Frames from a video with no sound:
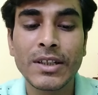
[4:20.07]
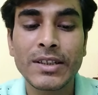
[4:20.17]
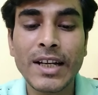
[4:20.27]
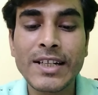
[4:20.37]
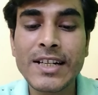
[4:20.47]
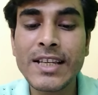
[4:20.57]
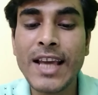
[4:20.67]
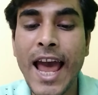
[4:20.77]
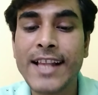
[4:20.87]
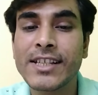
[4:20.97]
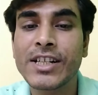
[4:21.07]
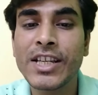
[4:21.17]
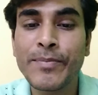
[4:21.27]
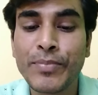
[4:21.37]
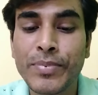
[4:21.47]
The tree has
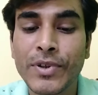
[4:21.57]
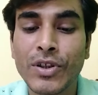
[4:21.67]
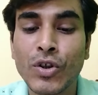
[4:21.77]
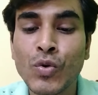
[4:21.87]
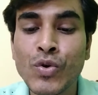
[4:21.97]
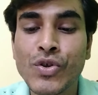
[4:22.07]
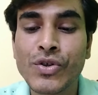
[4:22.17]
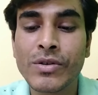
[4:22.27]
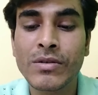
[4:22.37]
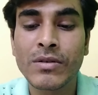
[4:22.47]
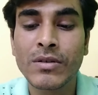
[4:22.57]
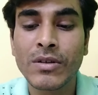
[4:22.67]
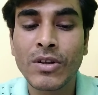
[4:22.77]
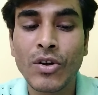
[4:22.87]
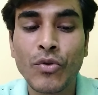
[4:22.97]
deep roots
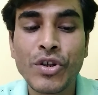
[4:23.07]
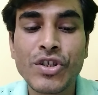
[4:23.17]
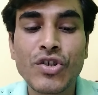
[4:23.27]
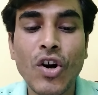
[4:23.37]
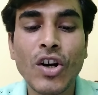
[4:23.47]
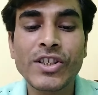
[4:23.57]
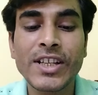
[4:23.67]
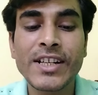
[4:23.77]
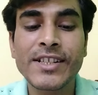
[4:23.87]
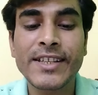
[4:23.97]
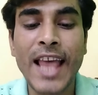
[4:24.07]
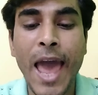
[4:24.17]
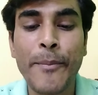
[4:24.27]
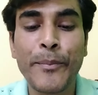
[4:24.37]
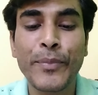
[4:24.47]
which draws its
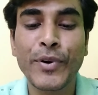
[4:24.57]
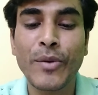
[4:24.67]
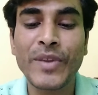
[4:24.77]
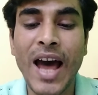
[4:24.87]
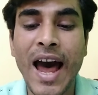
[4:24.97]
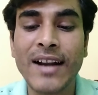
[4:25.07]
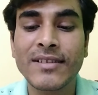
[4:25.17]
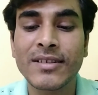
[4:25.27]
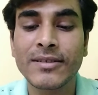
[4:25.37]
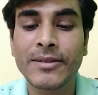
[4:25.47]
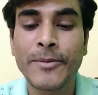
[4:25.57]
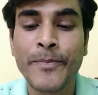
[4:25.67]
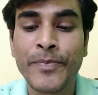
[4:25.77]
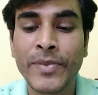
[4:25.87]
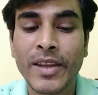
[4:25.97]
sap from the earth.
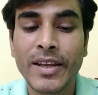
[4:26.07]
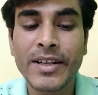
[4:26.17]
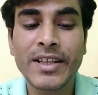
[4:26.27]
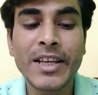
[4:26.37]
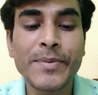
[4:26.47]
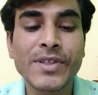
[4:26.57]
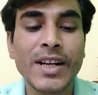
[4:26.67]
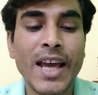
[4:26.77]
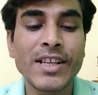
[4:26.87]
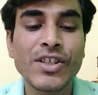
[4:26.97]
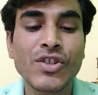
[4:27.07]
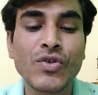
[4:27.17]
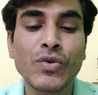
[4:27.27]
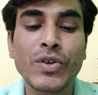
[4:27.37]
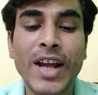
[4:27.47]
It gives rise
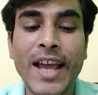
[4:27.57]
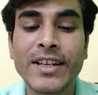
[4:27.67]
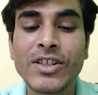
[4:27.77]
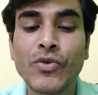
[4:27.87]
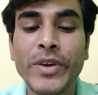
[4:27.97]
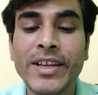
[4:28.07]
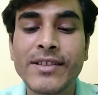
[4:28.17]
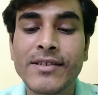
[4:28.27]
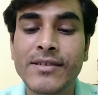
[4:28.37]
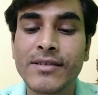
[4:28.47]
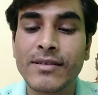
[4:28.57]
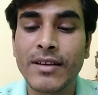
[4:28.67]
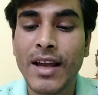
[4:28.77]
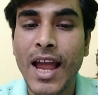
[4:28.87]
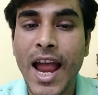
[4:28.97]
to tiny
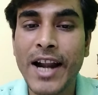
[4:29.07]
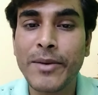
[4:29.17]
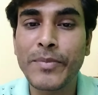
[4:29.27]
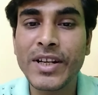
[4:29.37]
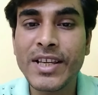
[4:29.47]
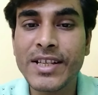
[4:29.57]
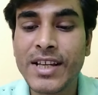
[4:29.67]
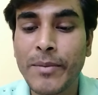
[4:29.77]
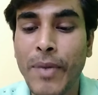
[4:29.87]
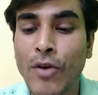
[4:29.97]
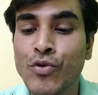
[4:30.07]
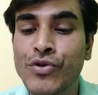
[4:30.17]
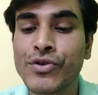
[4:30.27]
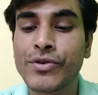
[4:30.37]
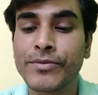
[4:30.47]
twigs and miniature
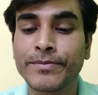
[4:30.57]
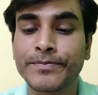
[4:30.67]
boughs.